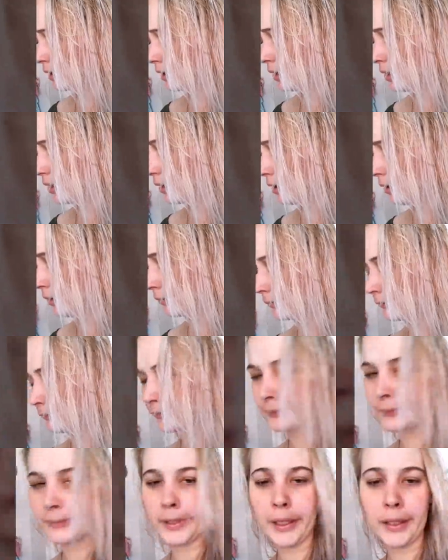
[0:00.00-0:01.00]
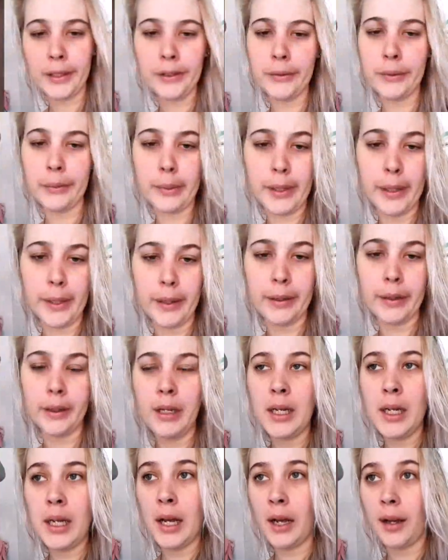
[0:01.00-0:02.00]
I didn't I don't know why.
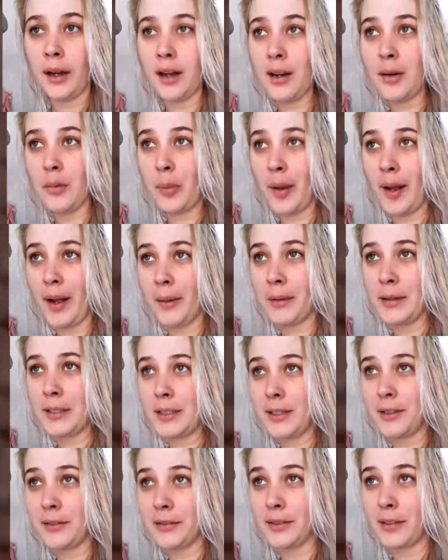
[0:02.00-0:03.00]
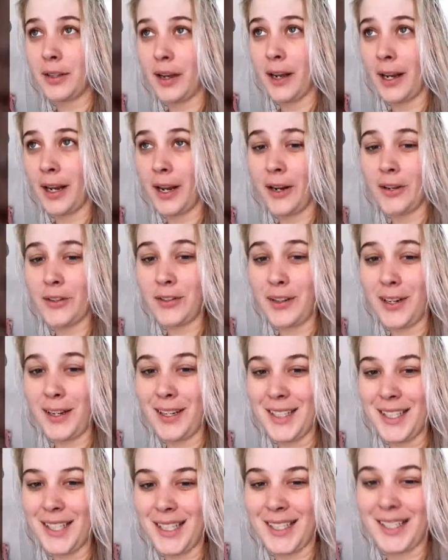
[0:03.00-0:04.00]
I didn't buy myself a hair
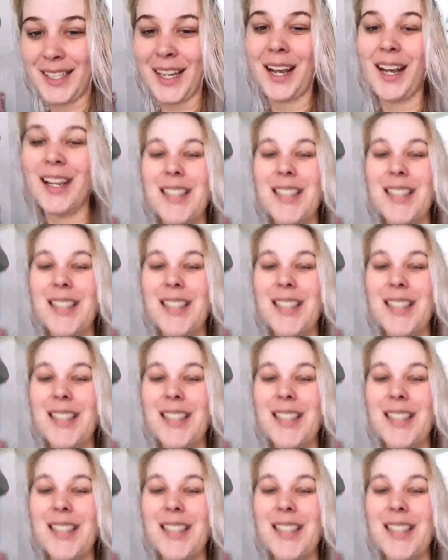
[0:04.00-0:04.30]
dryer just